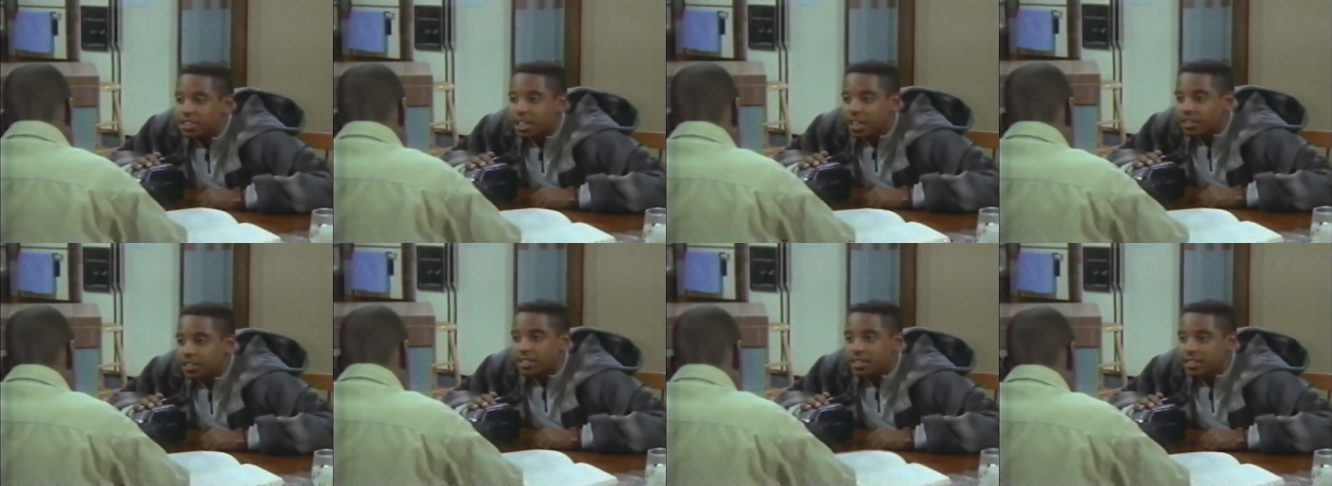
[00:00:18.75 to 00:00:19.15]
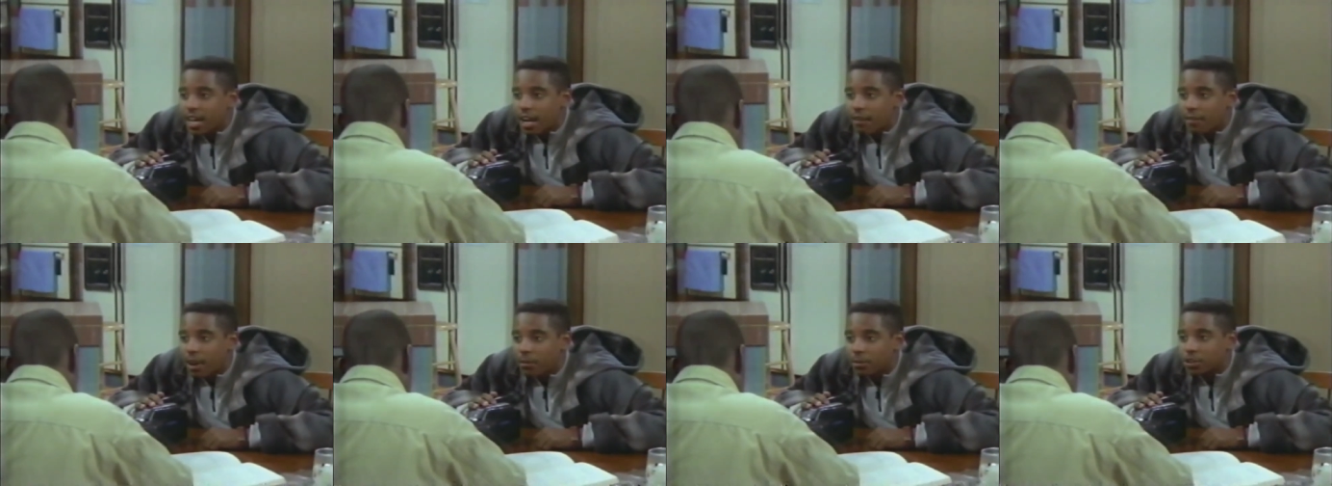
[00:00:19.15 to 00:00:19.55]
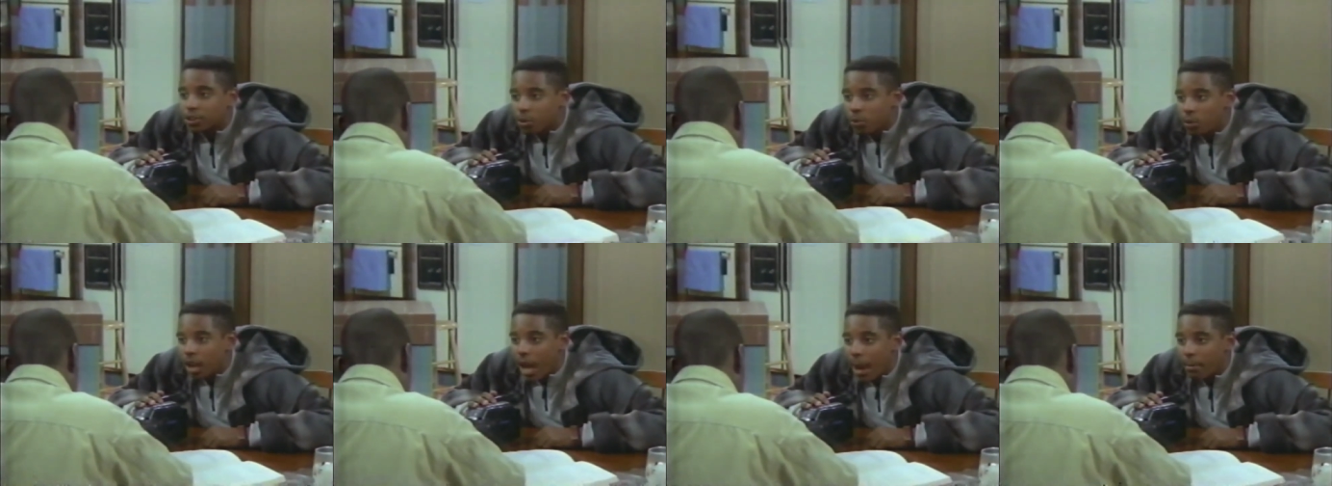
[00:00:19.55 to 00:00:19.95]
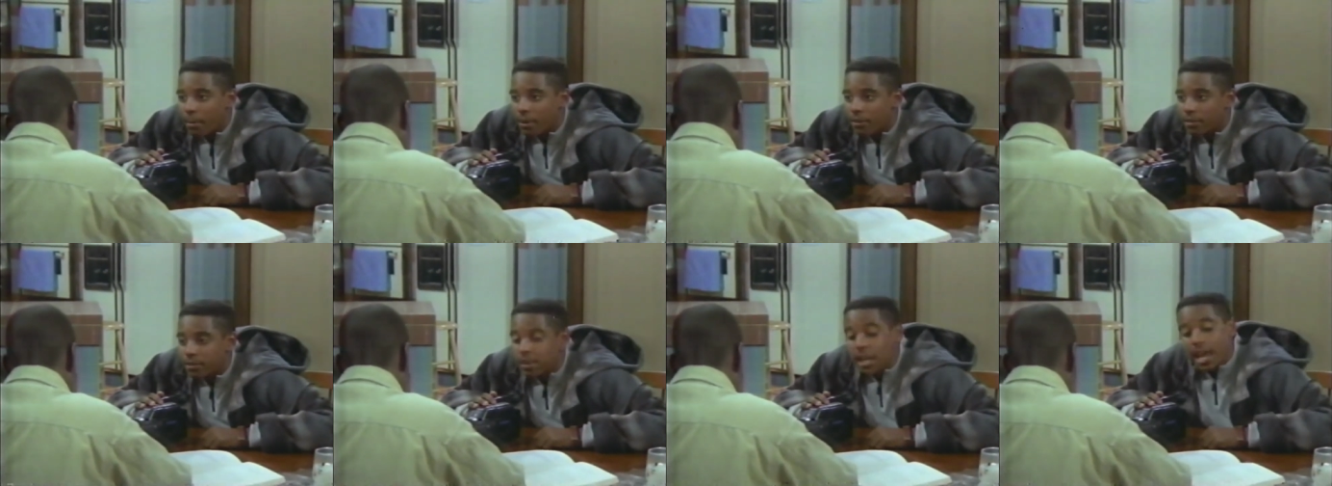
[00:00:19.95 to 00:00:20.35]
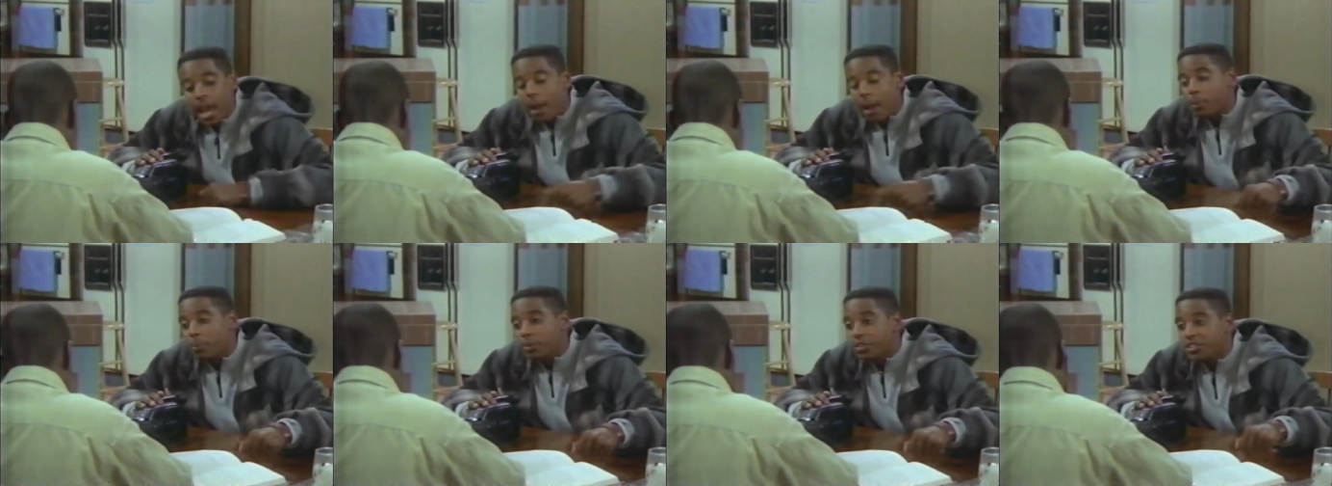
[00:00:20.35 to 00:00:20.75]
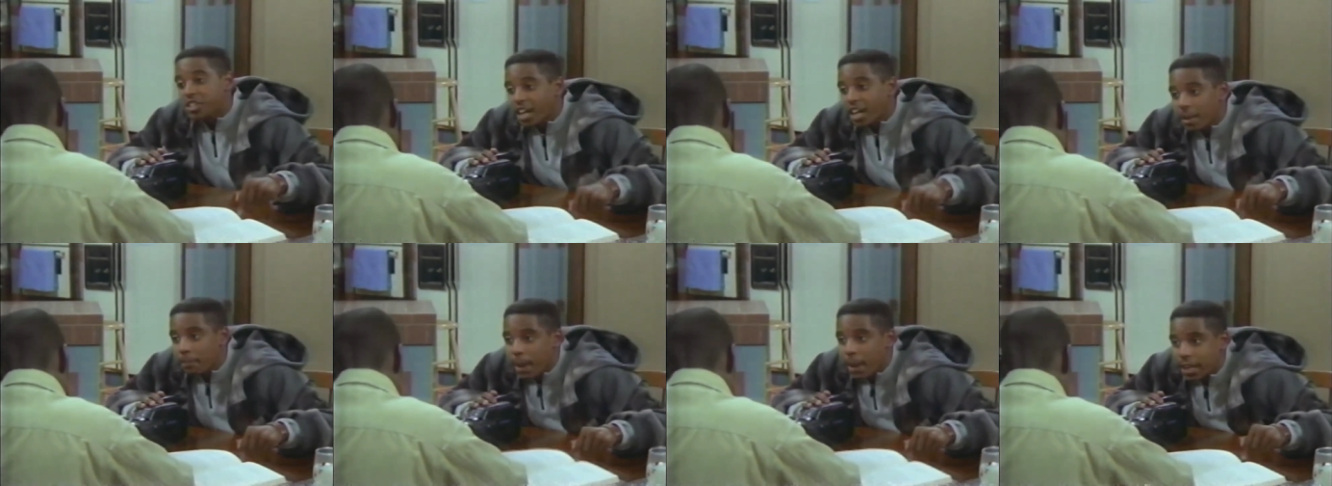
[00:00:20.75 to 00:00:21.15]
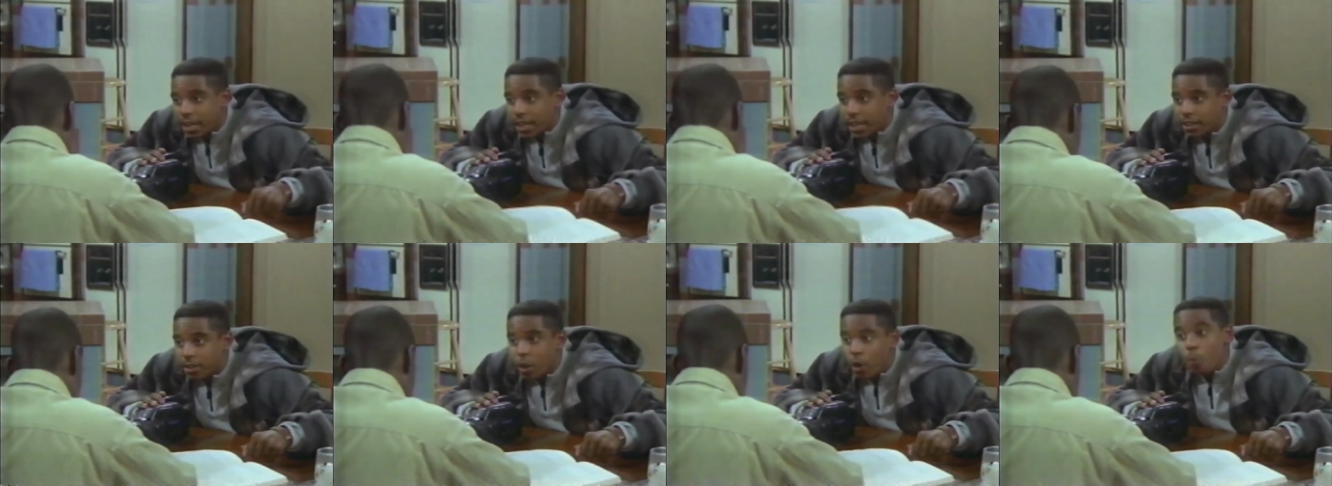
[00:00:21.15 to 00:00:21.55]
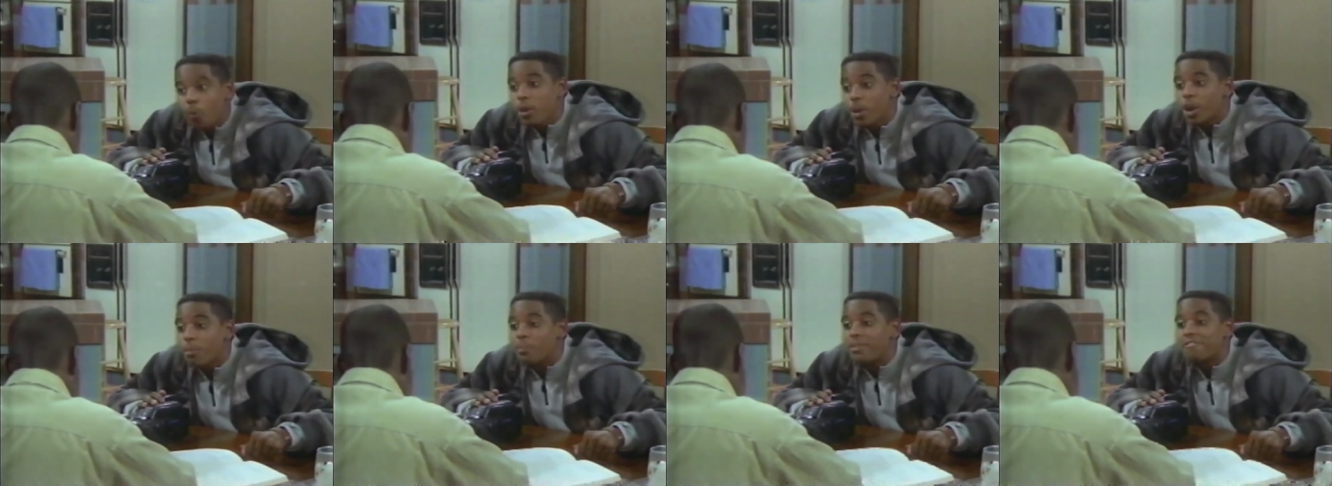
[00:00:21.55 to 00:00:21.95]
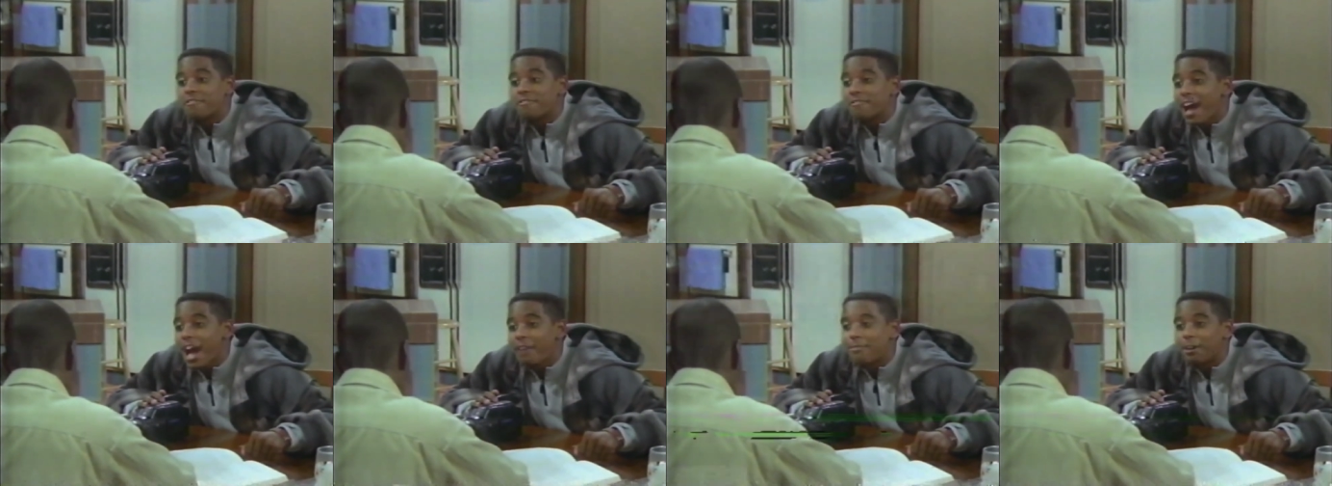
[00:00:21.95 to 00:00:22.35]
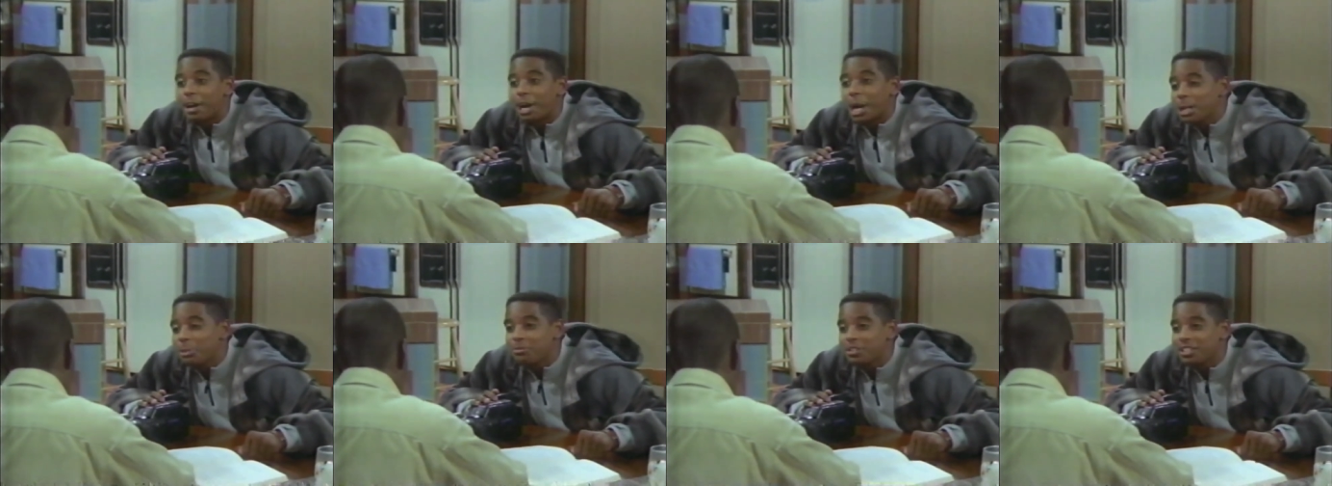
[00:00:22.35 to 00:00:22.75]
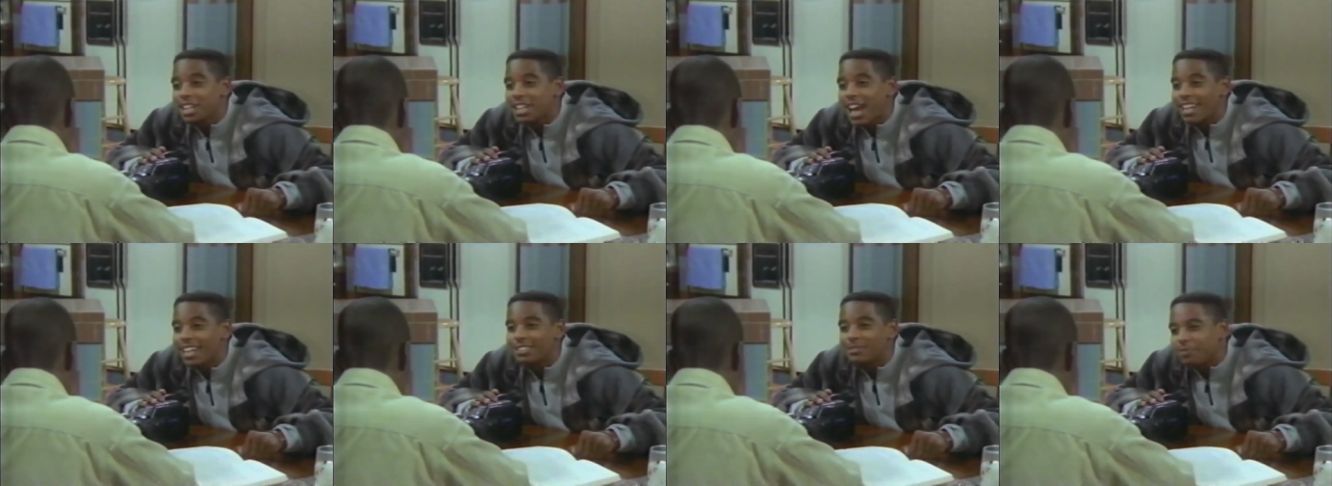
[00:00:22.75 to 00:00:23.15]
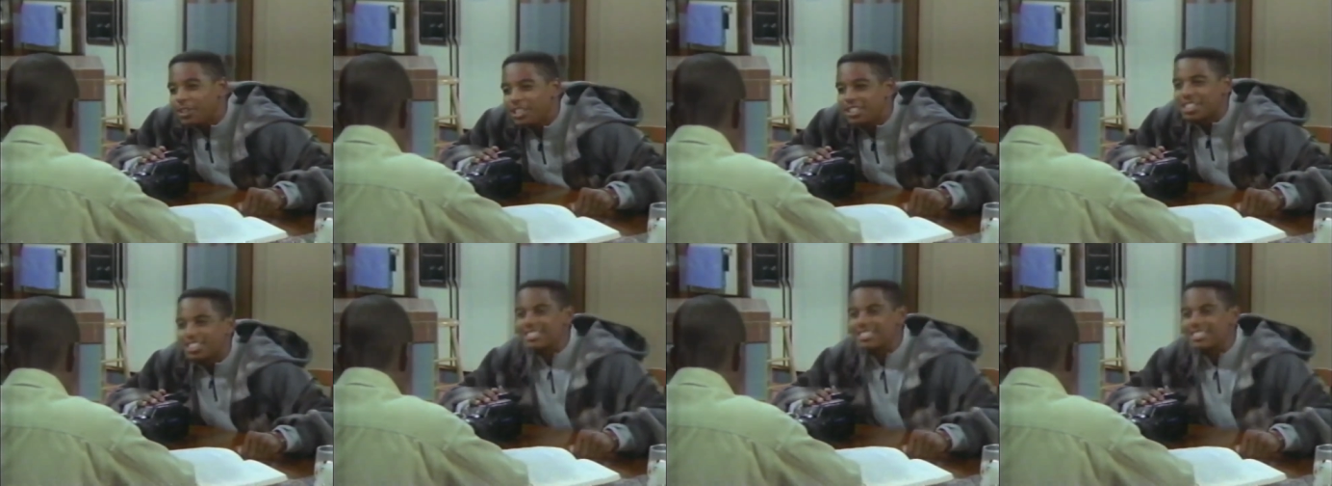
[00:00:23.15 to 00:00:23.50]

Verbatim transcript: checked this out of our school library. And when we check it back in, we're going to be $500 richer.